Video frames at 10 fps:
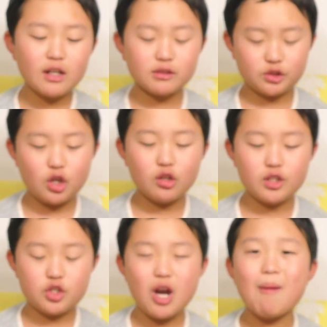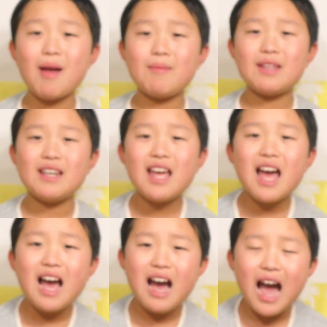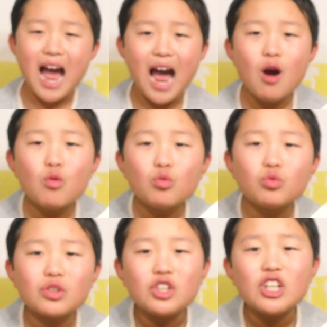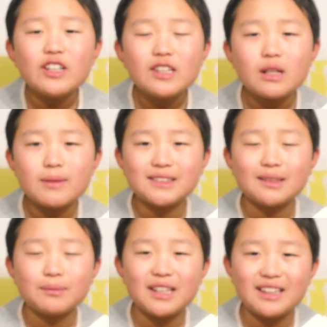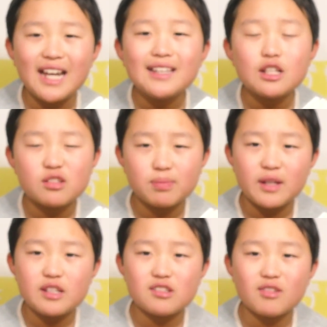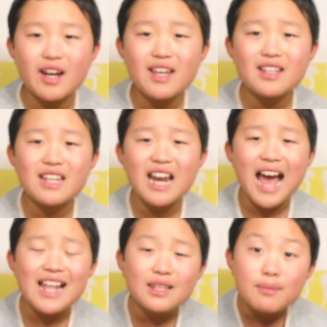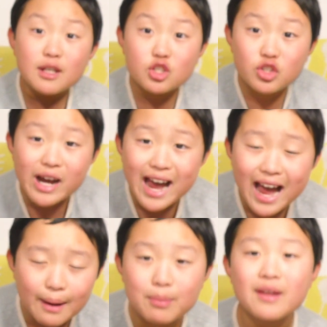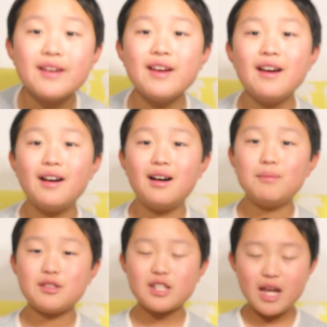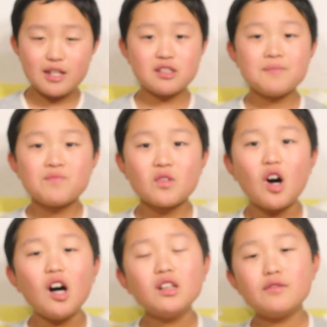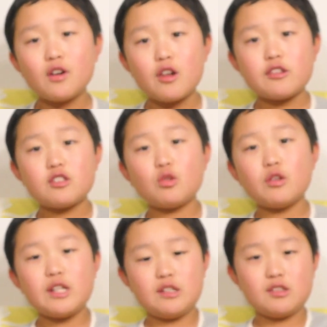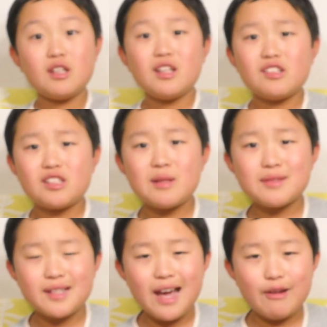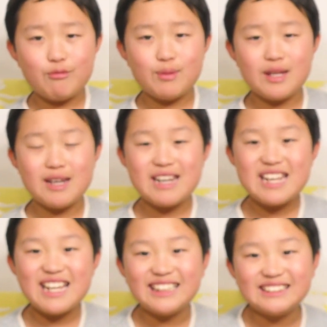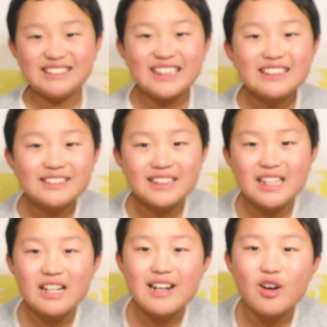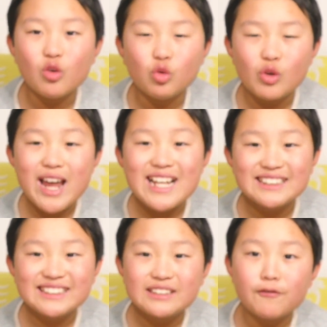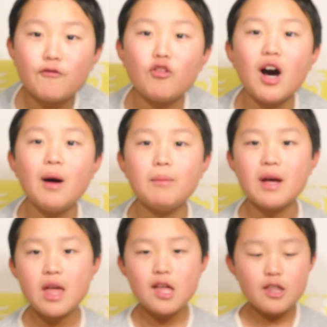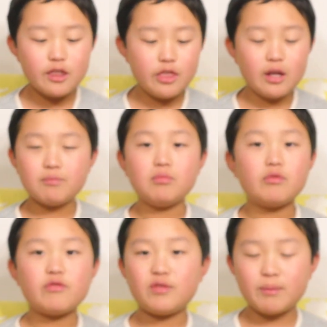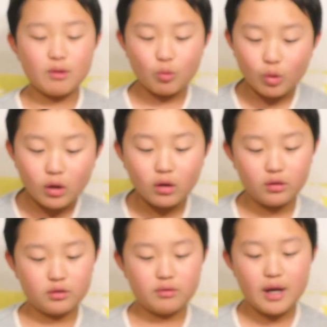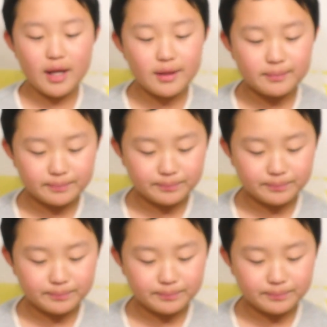it was all a trap. I mean, how could there be something like this place, right? It had to be a trap. Um, besides, all of our stories seem to have been existed, erased from the from the world, right?